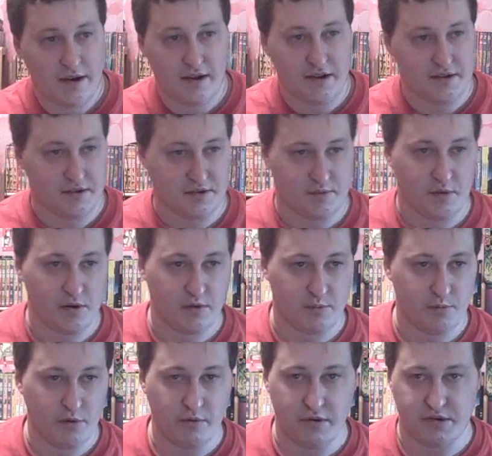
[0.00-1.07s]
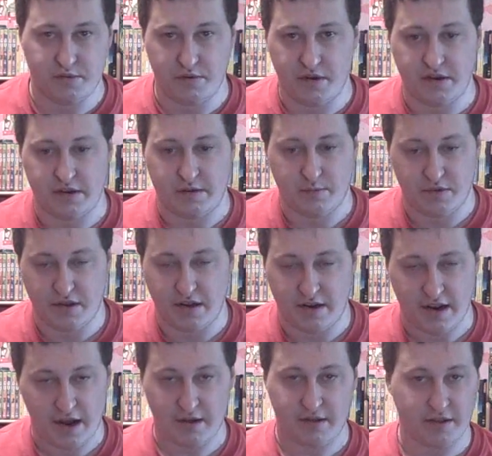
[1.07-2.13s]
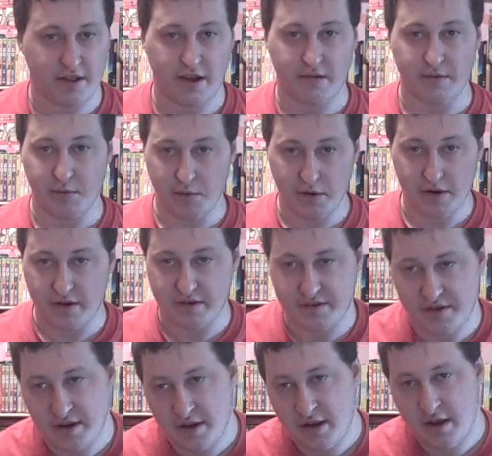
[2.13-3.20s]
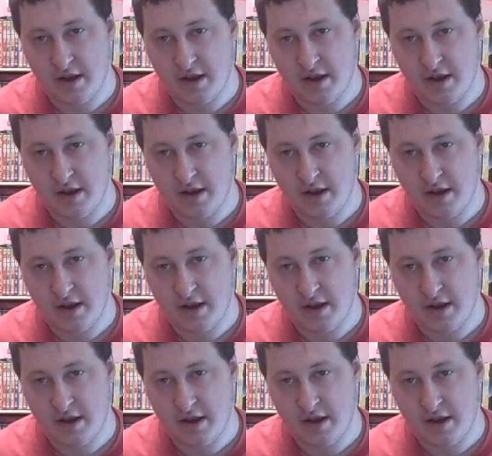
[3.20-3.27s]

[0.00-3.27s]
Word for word: nowadays there's more movies released now than there ever was,